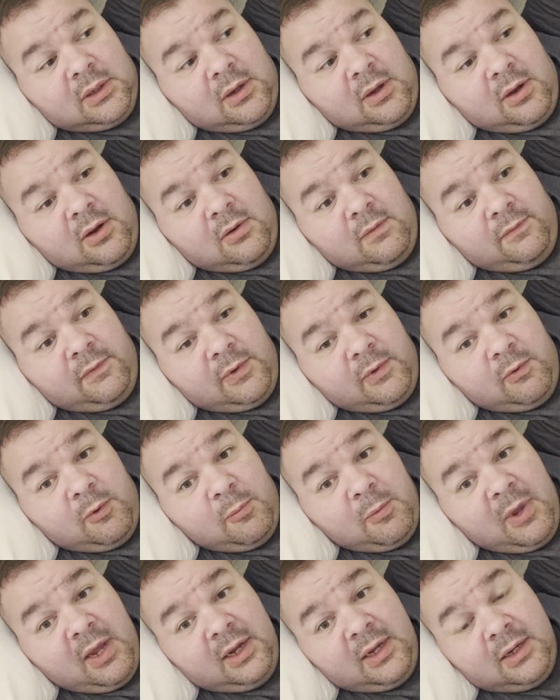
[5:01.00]
hopefully we
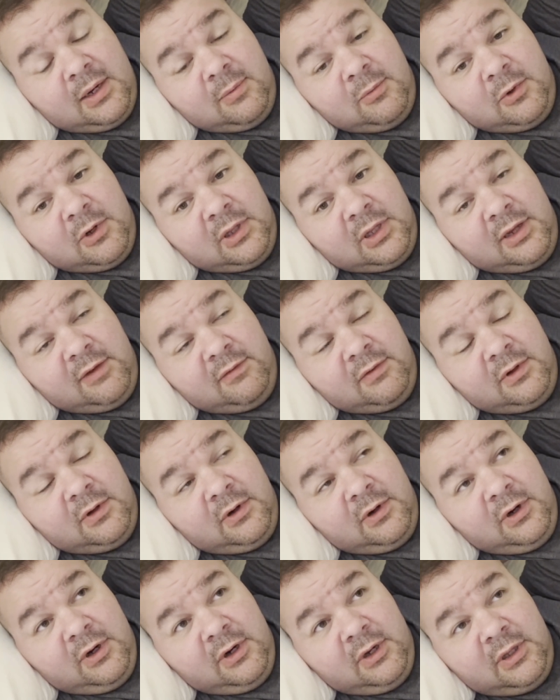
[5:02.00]
make it. I'm going to leave a little
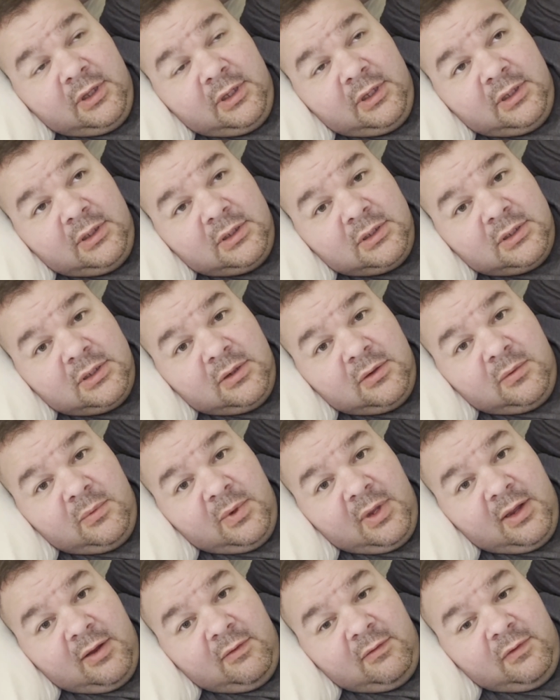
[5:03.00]
early so we
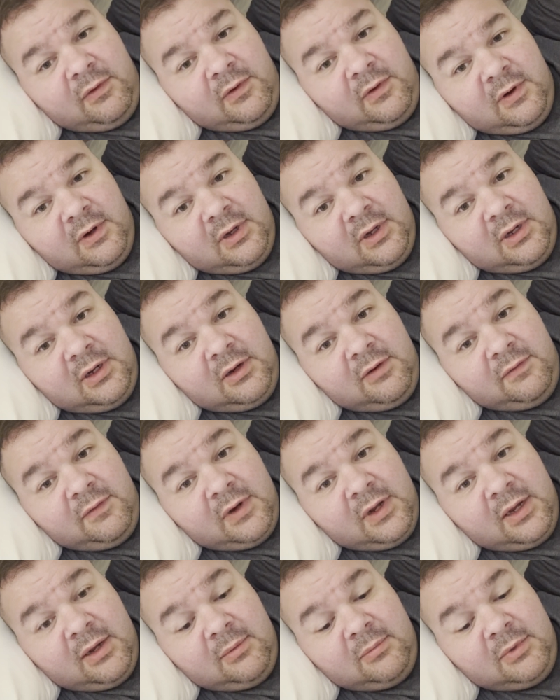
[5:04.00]
have enough
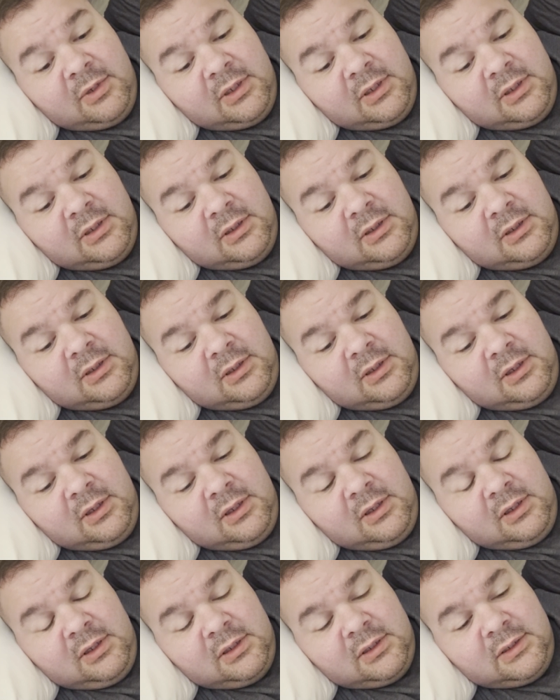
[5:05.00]
time to
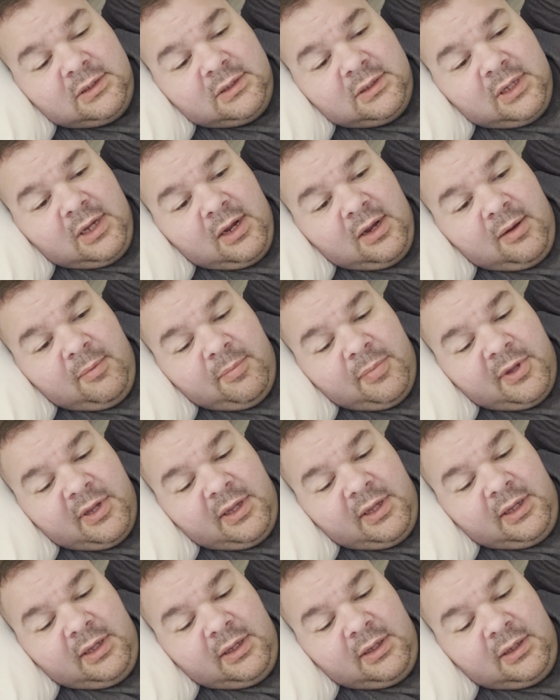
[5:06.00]
stop
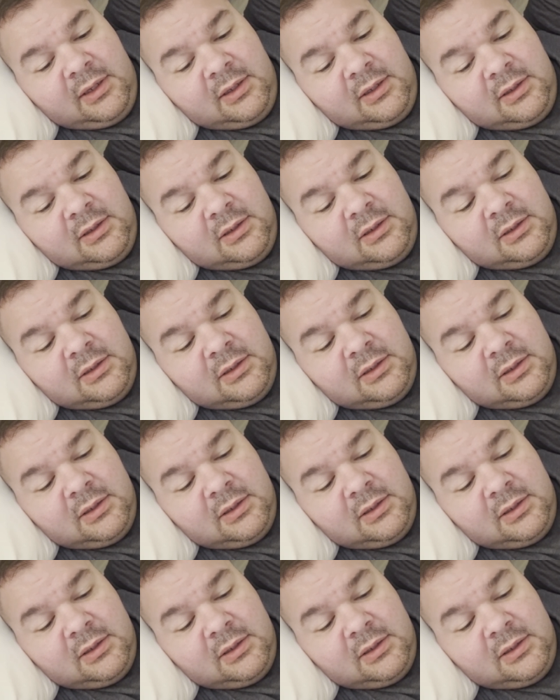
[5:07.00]
and